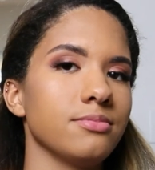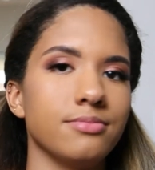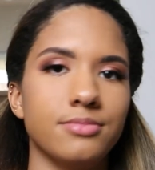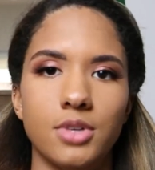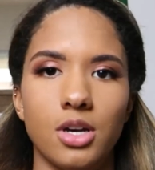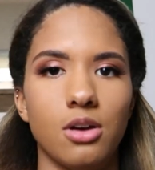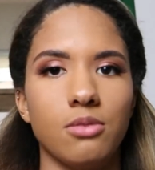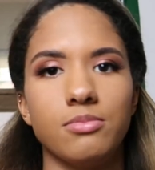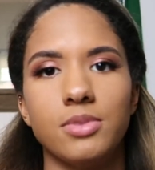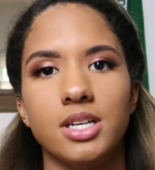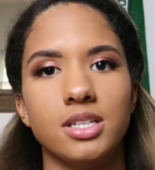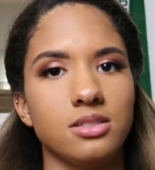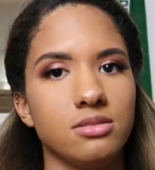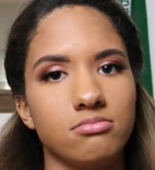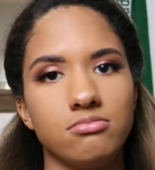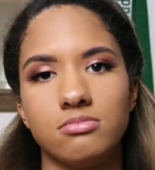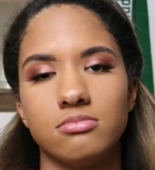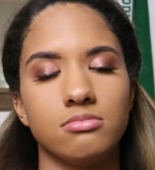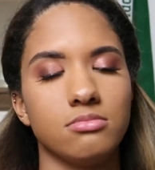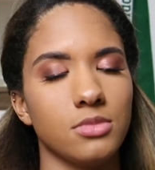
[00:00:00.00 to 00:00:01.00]
No,
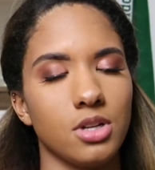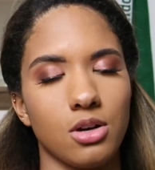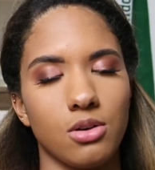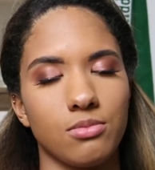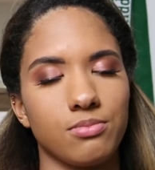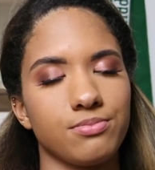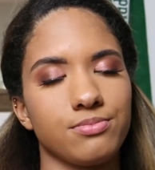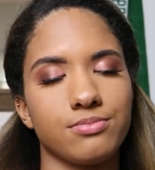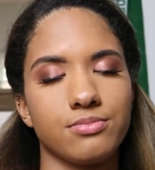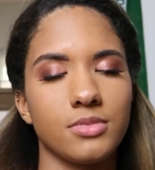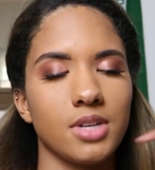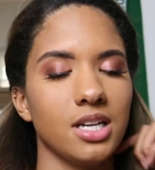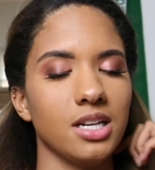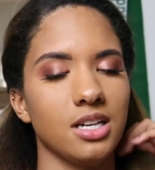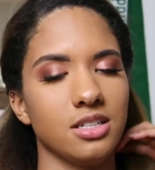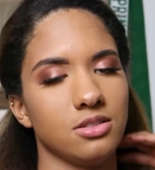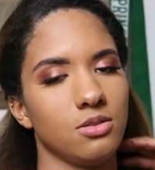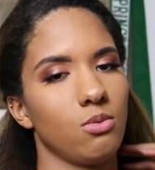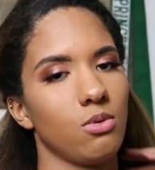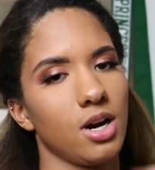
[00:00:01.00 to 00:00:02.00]
it
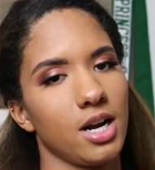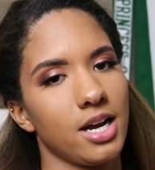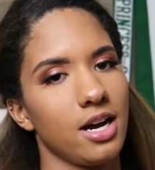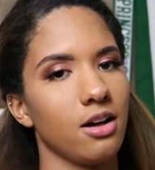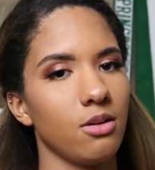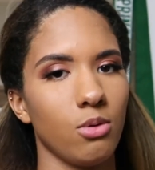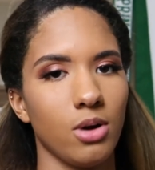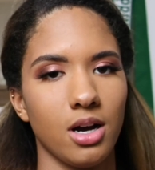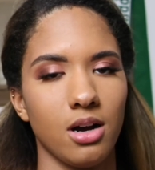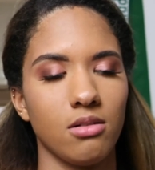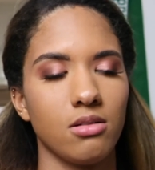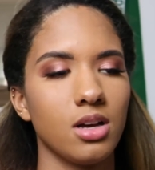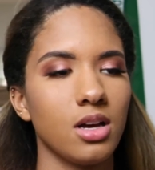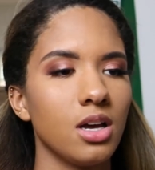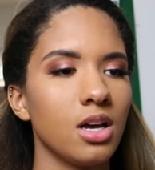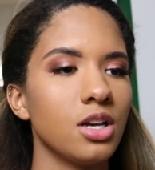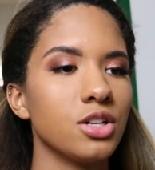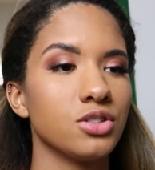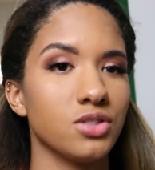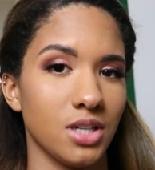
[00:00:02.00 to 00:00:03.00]
doesn't work out well.
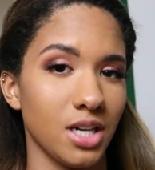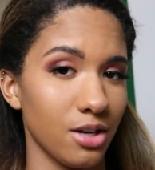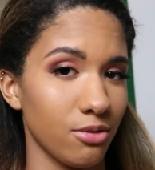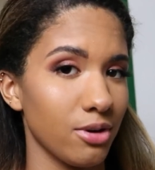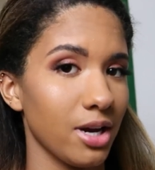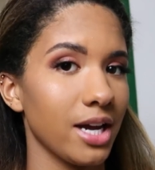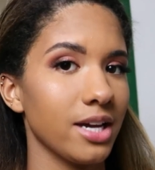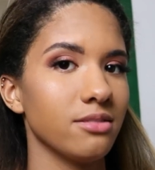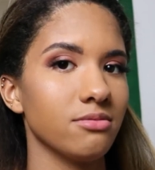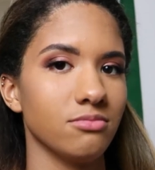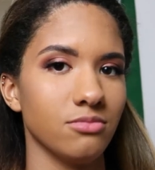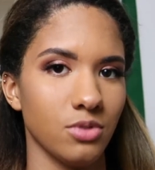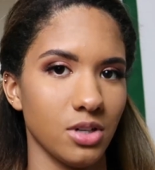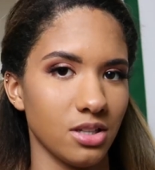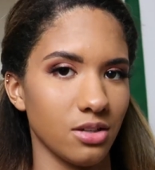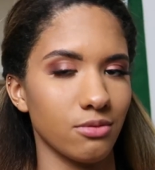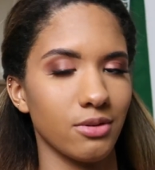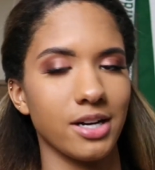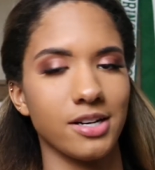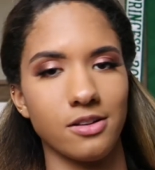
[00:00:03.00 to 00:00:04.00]
So I write
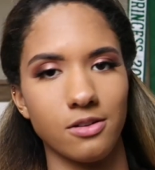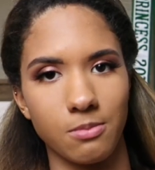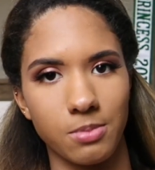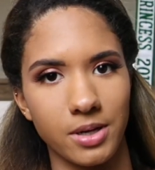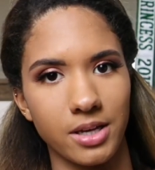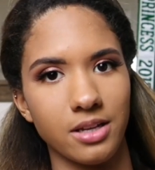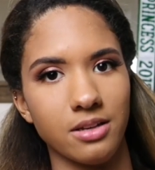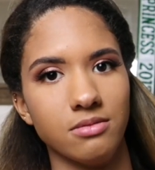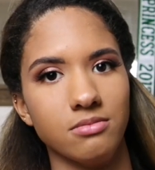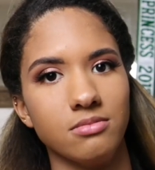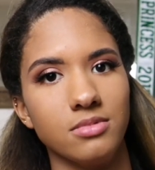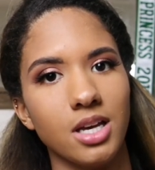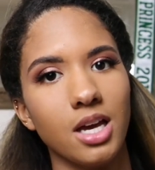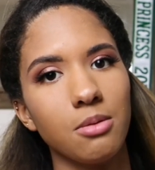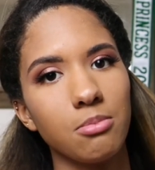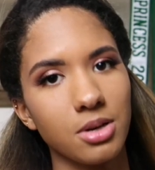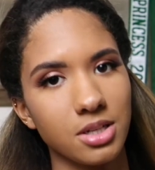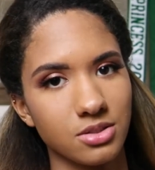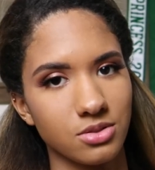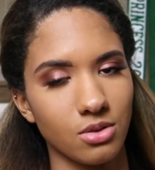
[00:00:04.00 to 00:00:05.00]
with a regular pen
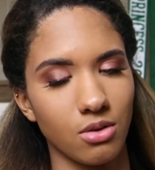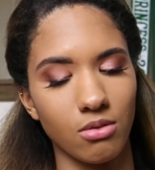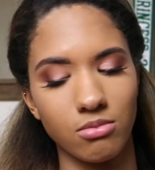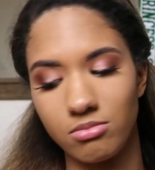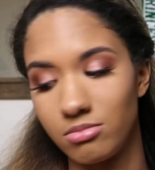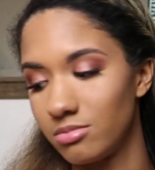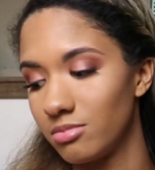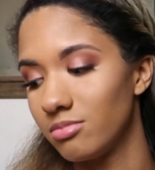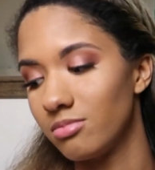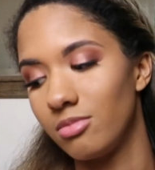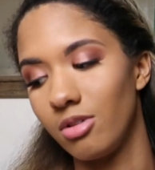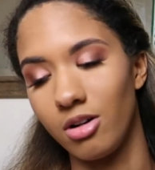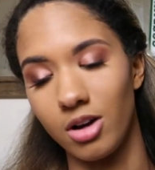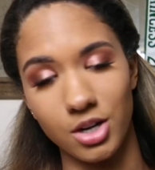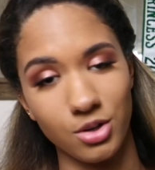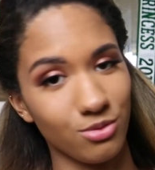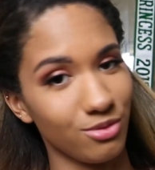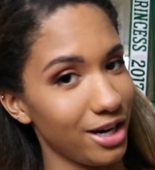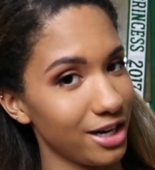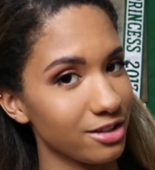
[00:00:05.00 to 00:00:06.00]
and pencil
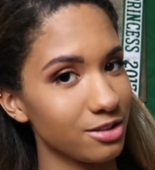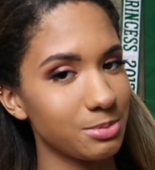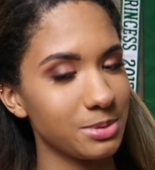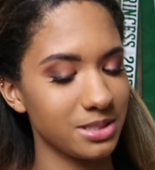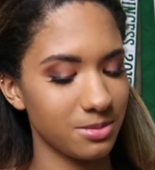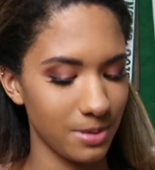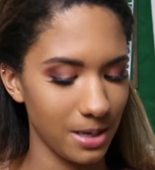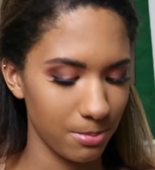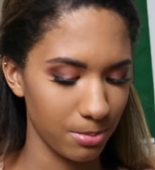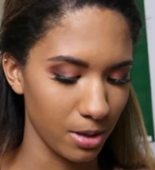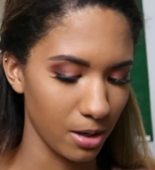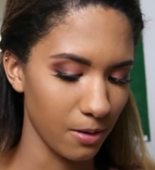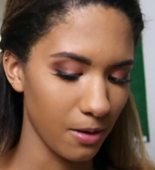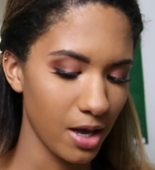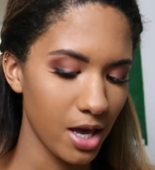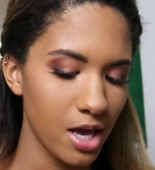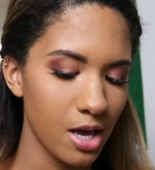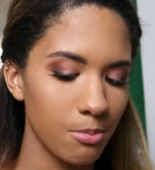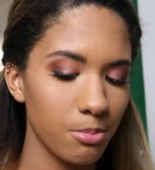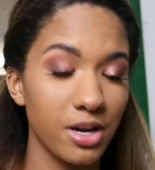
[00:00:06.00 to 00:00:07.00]
on a regular piece of
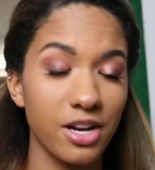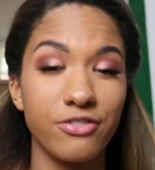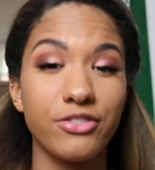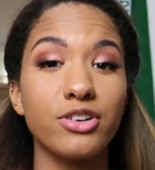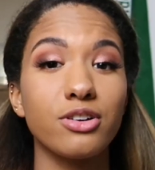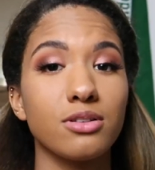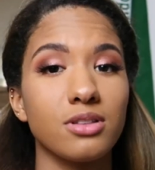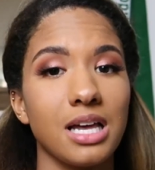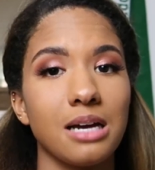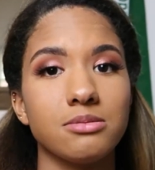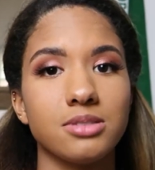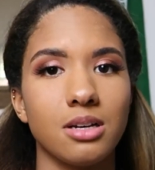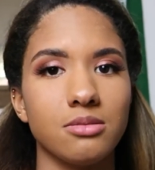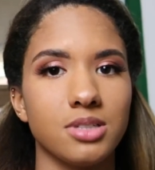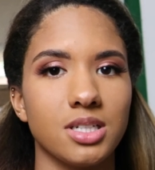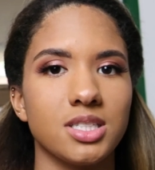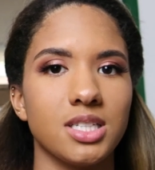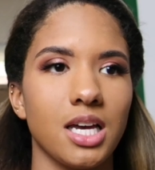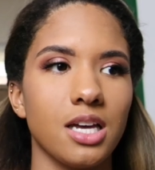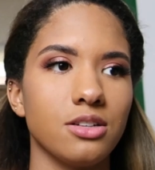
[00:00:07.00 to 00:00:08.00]
paper. But if your
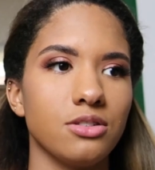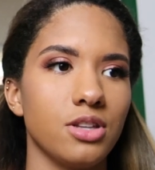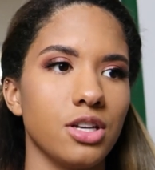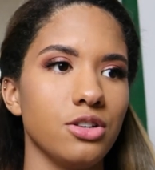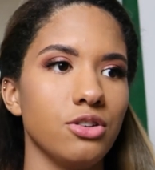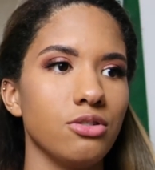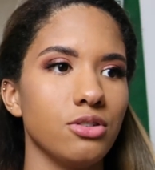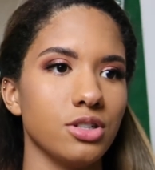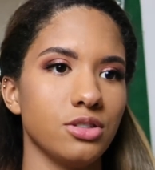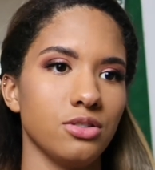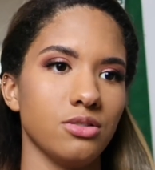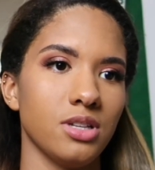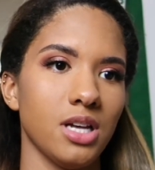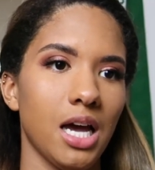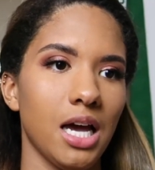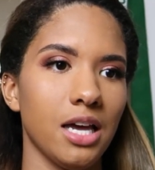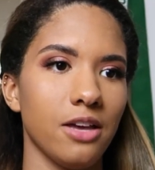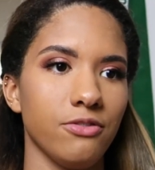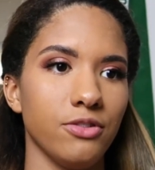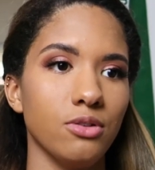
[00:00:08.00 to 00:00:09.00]
laptop does that, then you could do
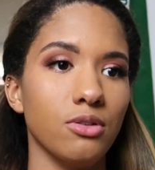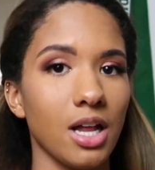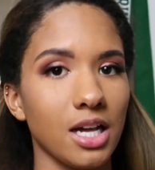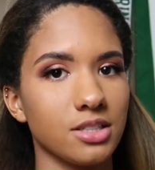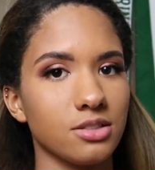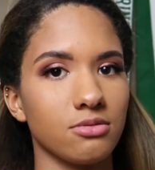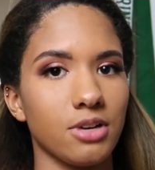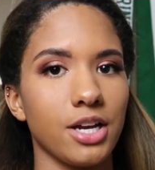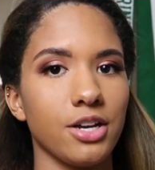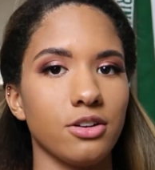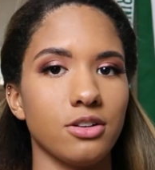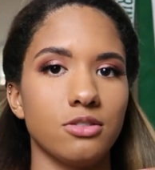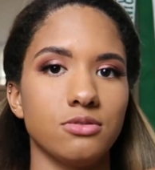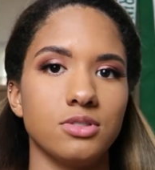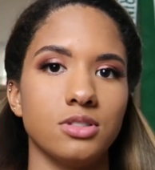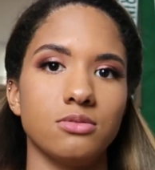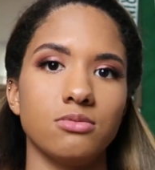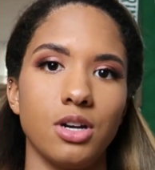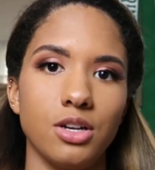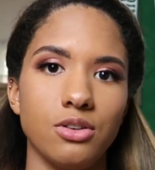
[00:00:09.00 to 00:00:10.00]
that. If you like to write your
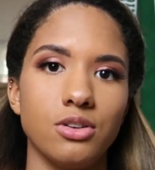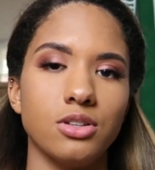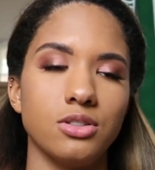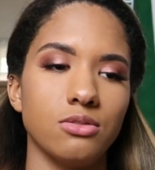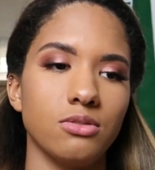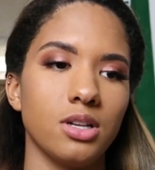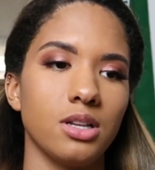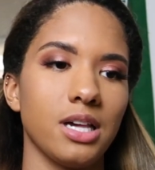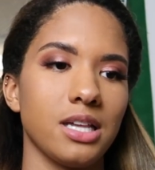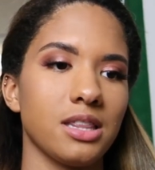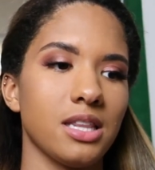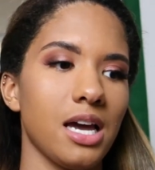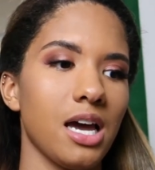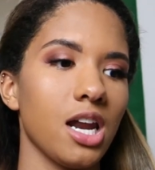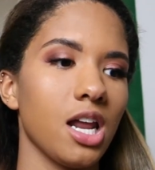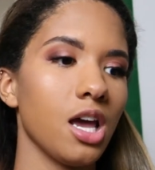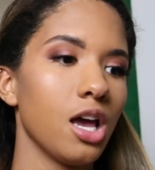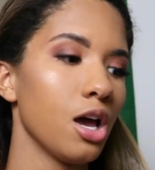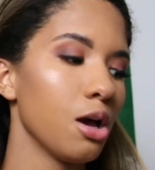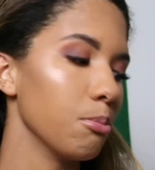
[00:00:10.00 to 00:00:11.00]
notes as well, you could do it like
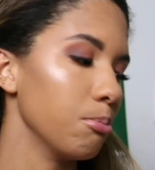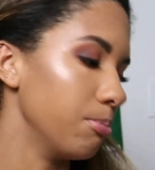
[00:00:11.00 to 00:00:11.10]
that.